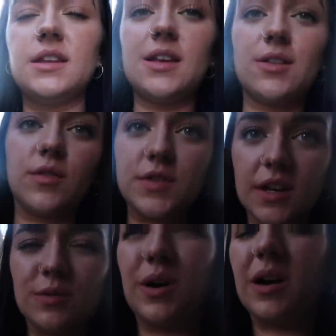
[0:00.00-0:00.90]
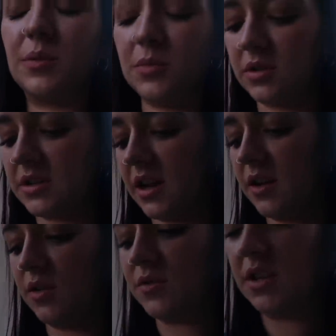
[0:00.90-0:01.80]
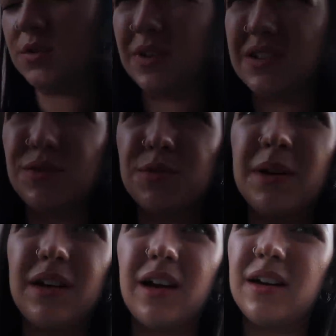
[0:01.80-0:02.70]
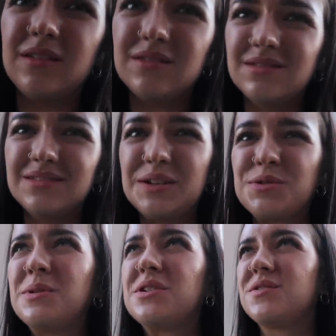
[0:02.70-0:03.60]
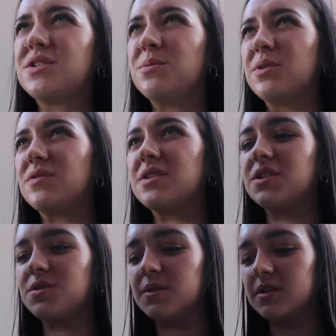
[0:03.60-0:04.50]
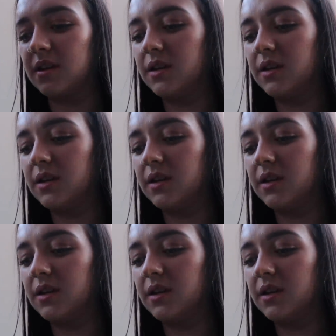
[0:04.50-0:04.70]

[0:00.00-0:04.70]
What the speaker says: this is how the conversation, well, I'm not gonna tell you how the conversation went because it was a bit like, it was a bit of a stupid conversation, wasn't it?